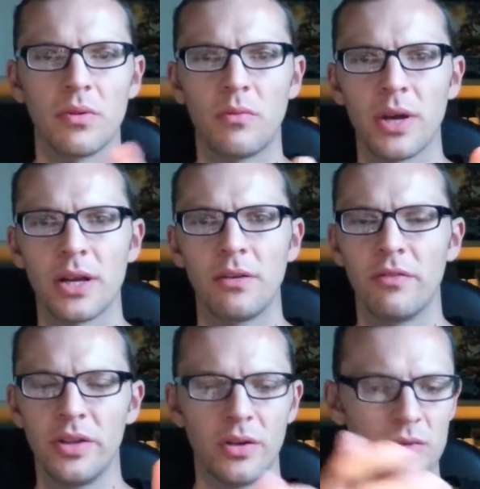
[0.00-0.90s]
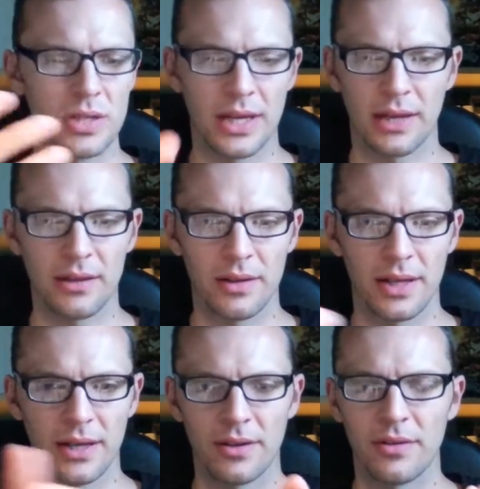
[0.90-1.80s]
regular videos, like
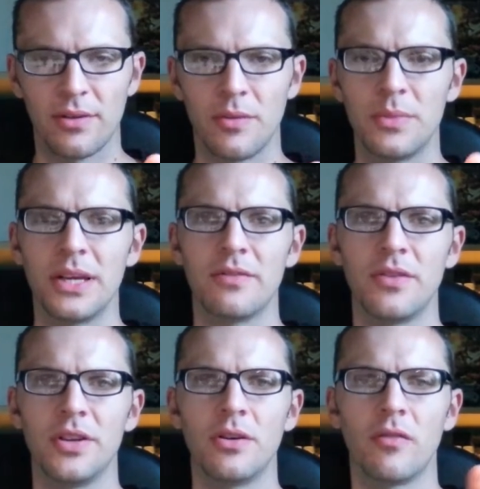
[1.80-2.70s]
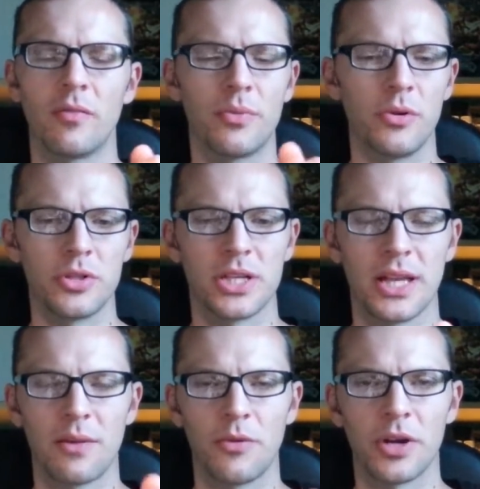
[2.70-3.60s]
an update video of a project
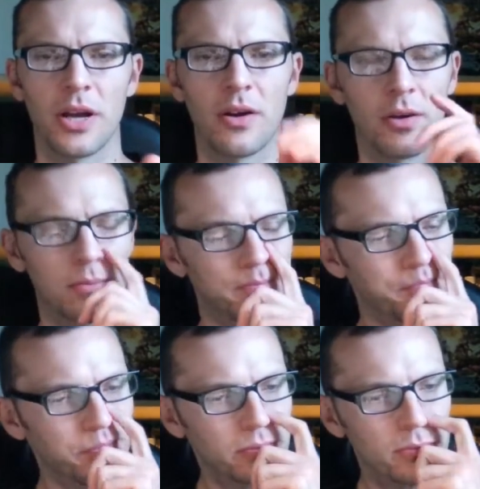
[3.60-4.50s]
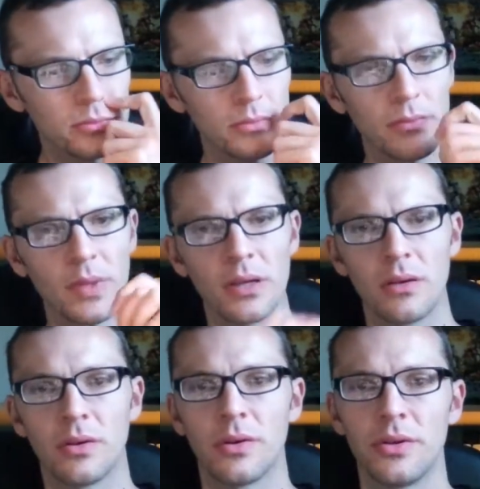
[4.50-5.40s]
I'm working on,
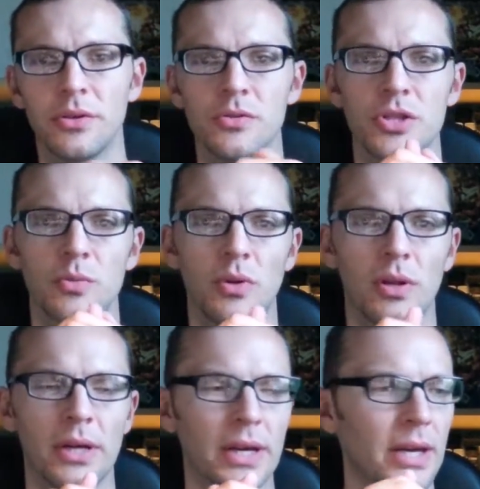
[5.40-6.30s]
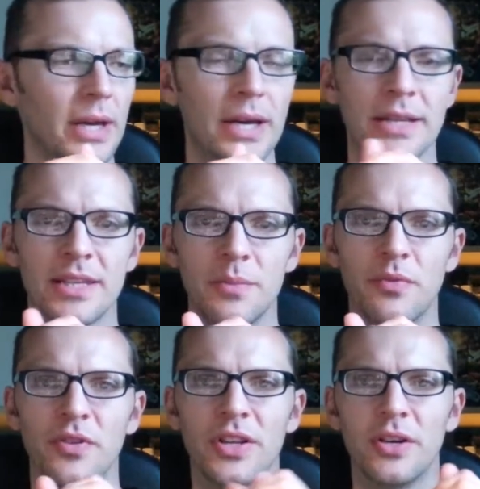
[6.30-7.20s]
or the usual tip
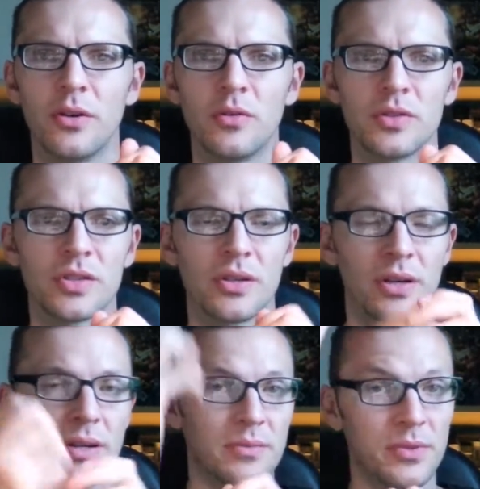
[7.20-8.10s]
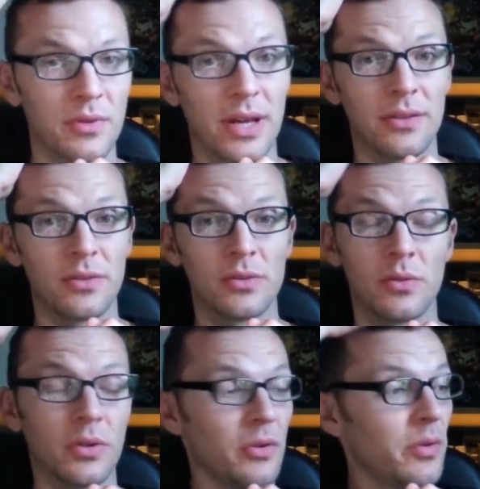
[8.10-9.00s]
videos.
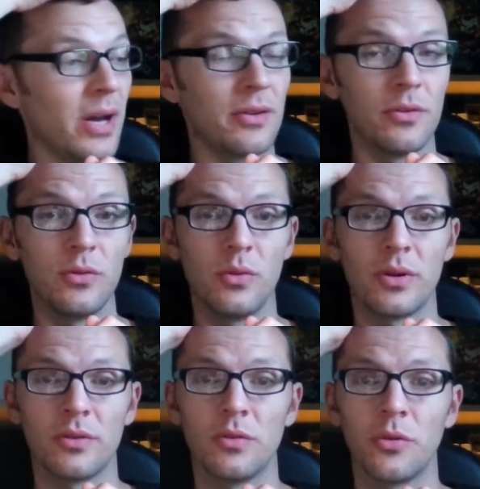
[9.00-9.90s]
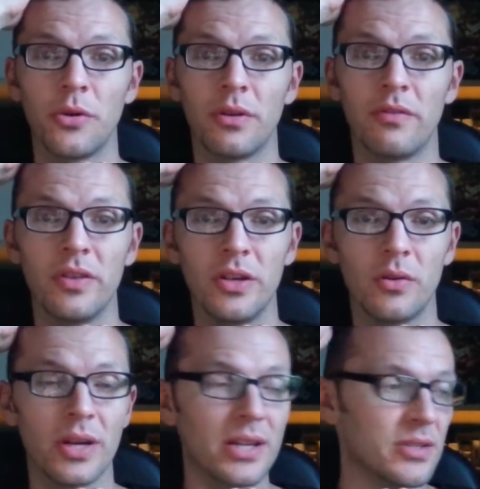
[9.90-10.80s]
Going to try to do a tutorial
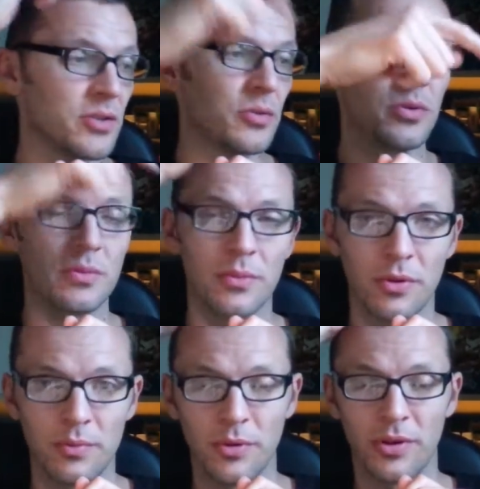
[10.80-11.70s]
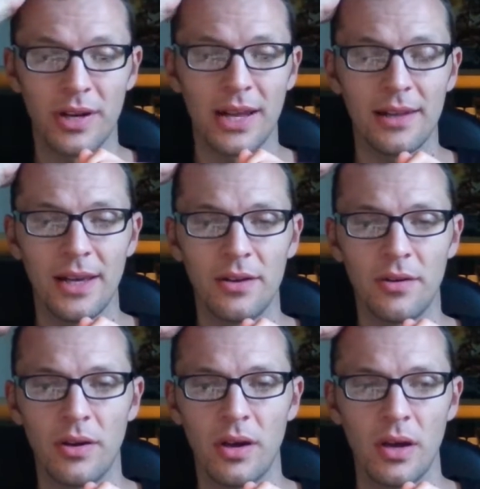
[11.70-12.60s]
video again soon. More on that
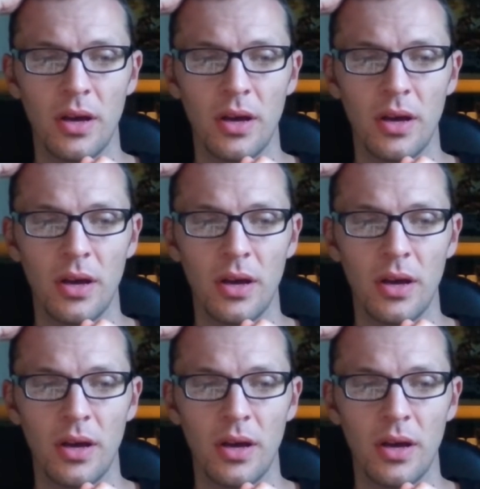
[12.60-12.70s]
later.